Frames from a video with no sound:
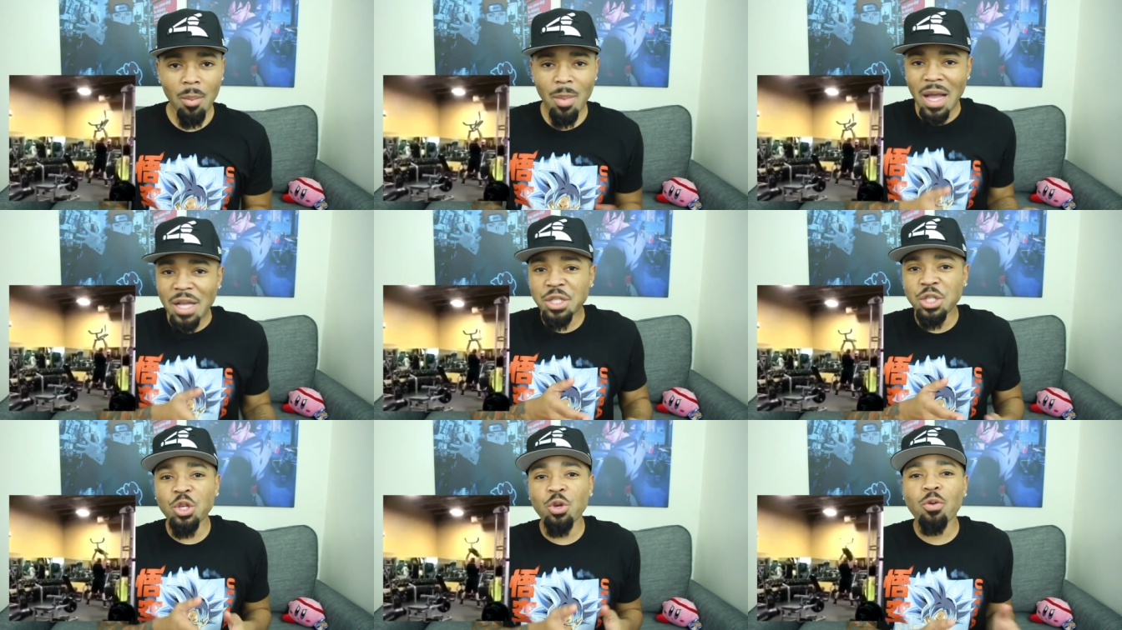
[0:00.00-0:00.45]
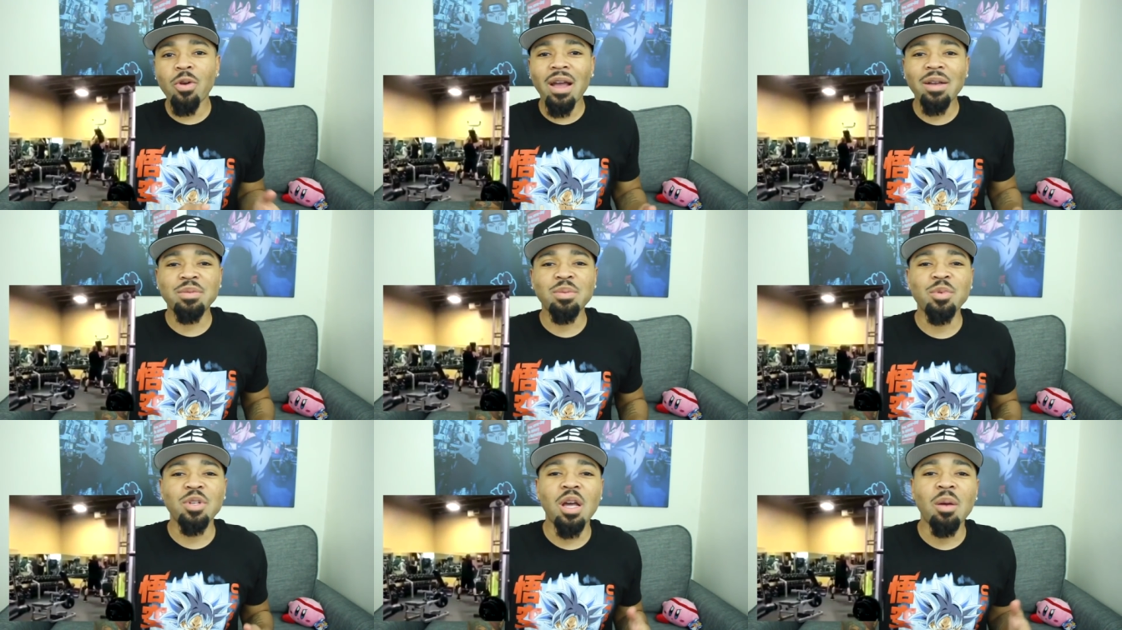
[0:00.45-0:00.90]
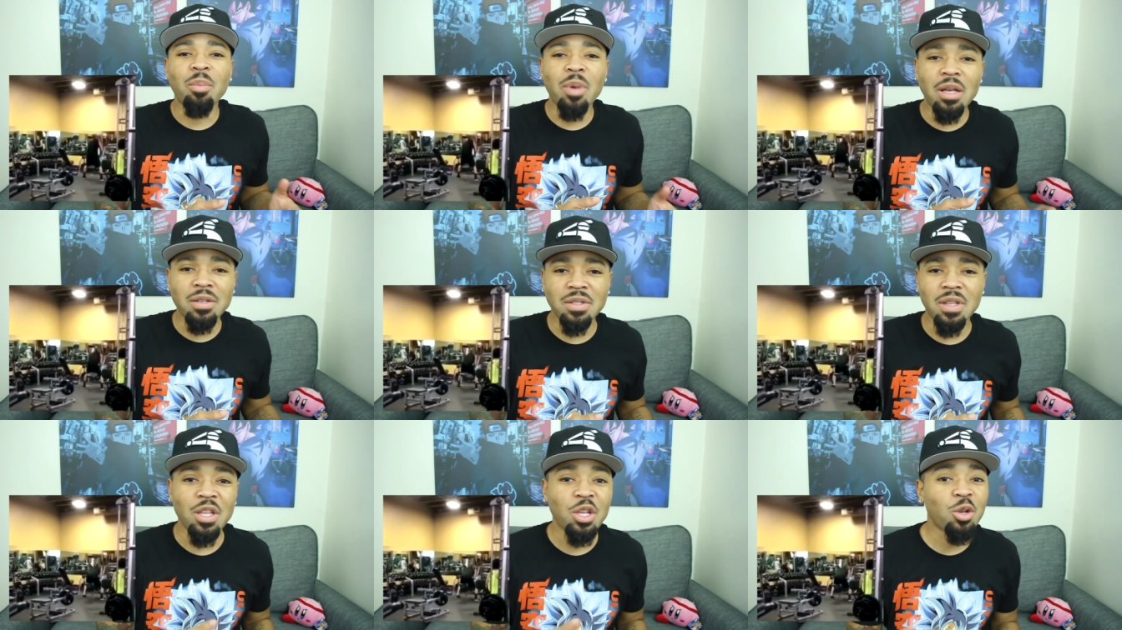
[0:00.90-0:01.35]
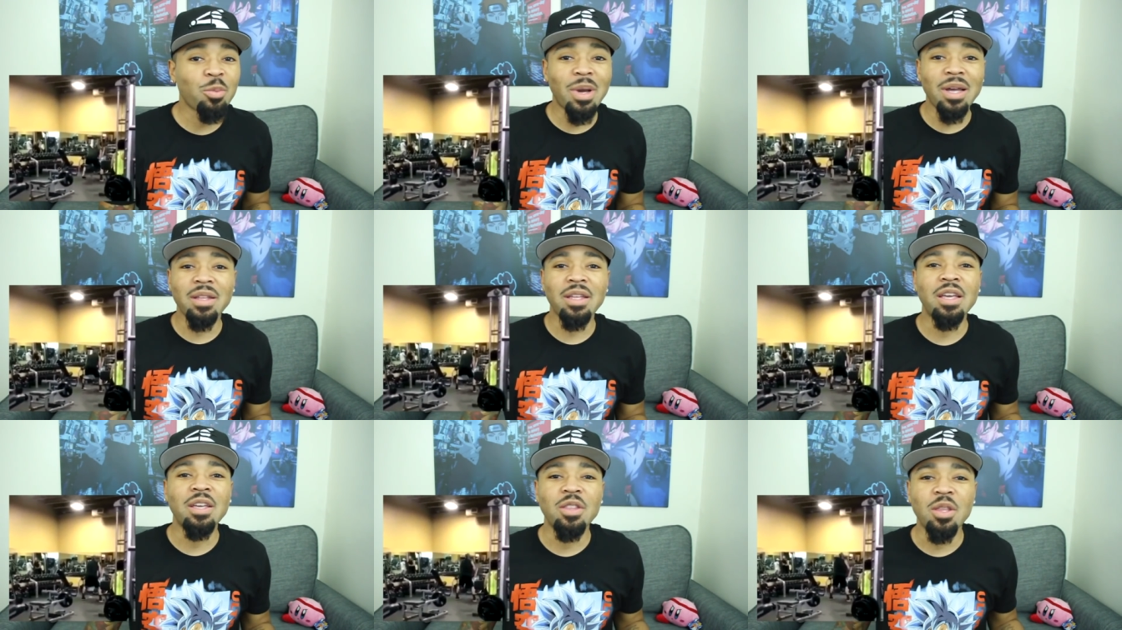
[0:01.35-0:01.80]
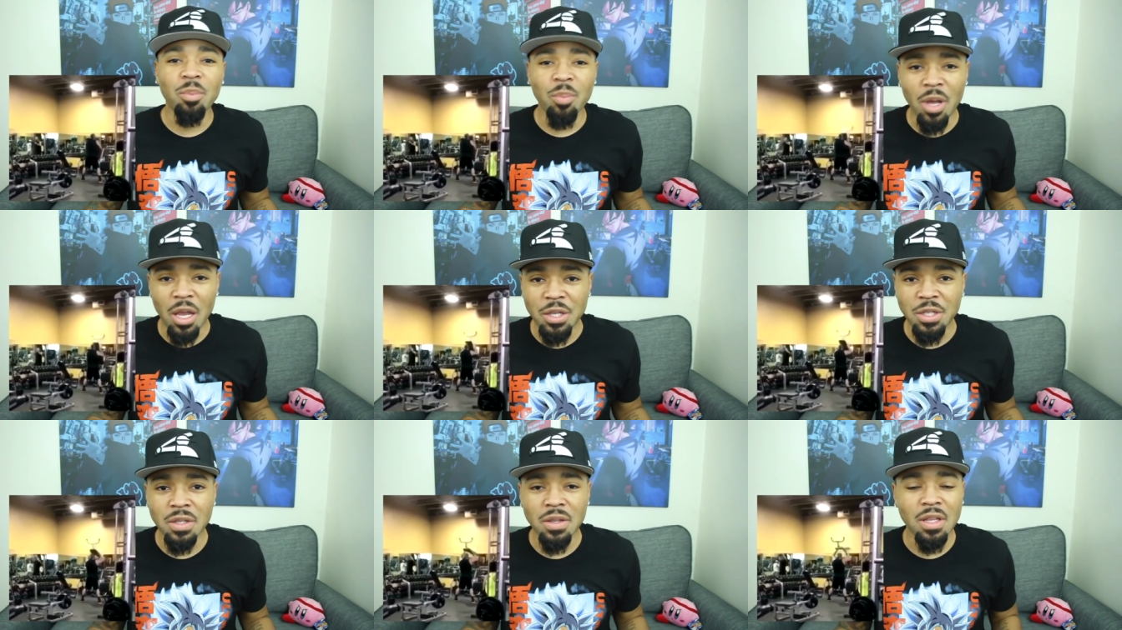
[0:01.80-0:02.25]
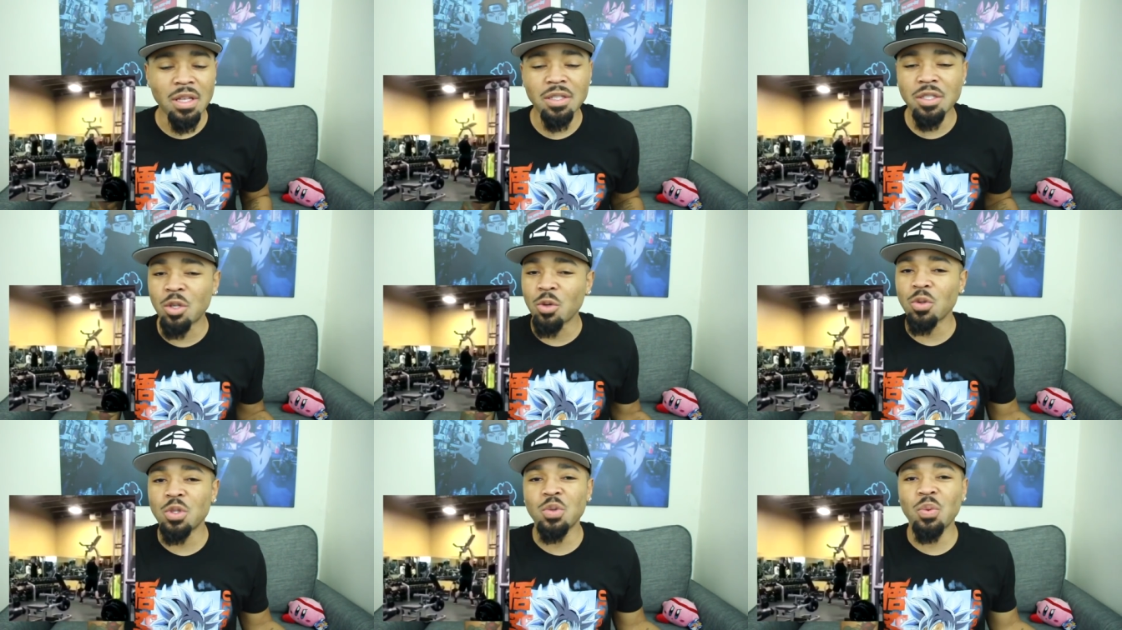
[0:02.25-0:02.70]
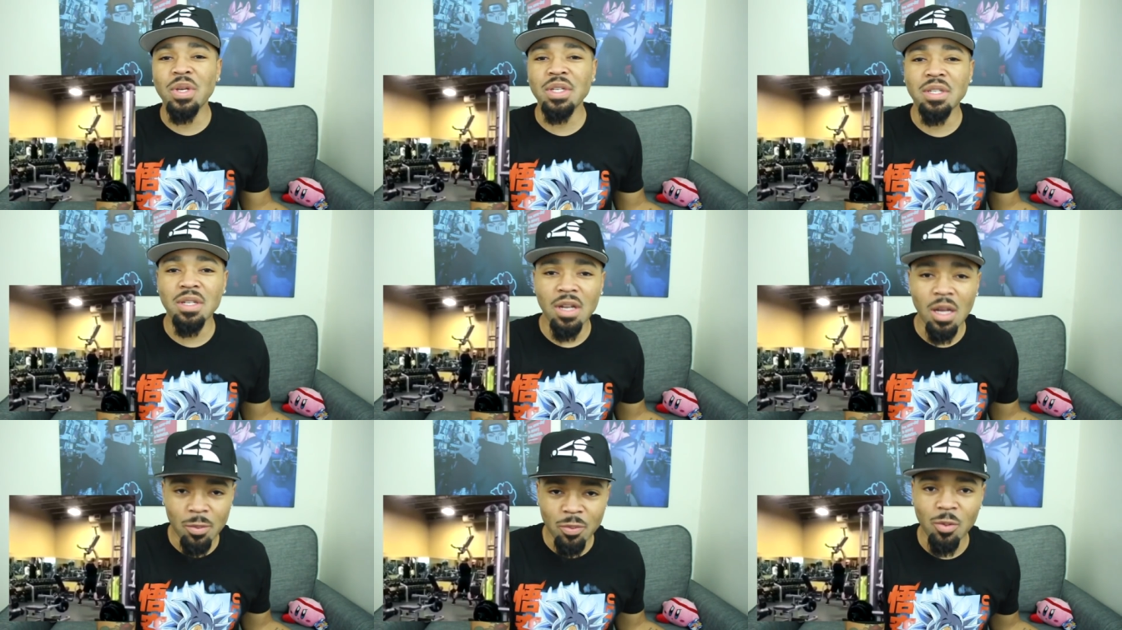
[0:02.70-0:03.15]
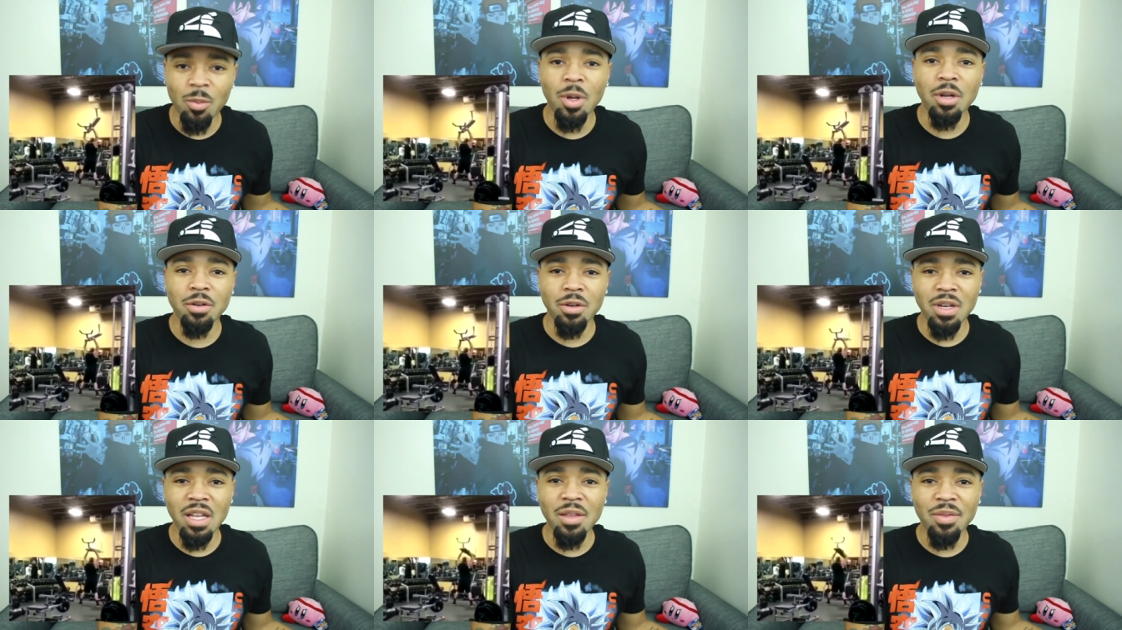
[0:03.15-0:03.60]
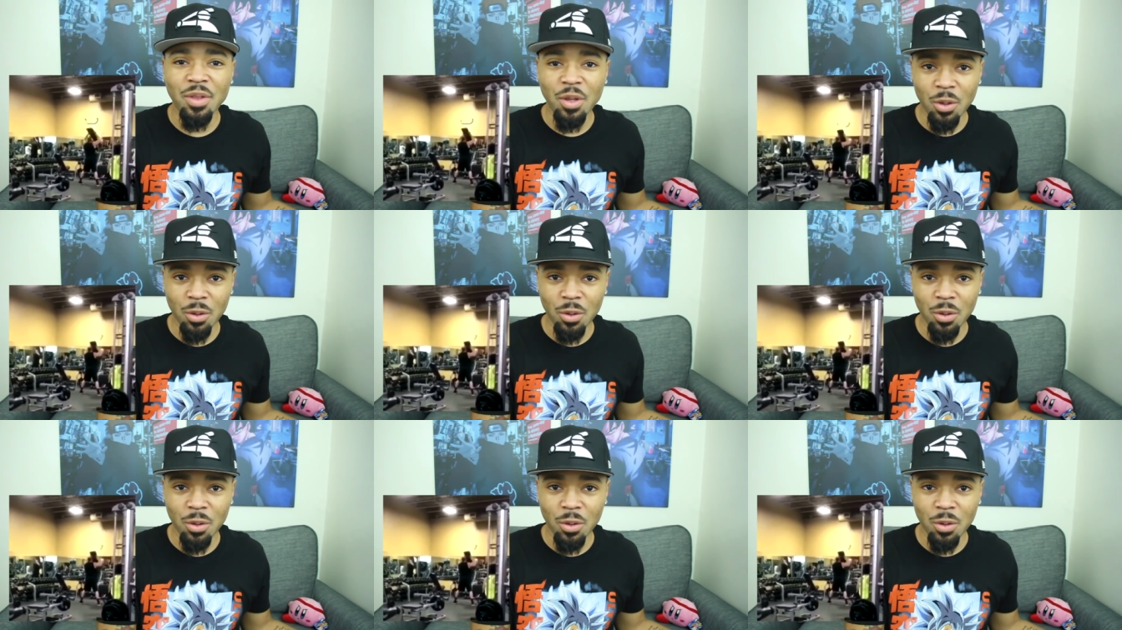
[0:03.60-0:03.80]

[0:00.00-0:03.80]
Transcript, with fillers: Imagine you grab some dumbbells and then you're about to hit the bench and this dude swings it up from underneath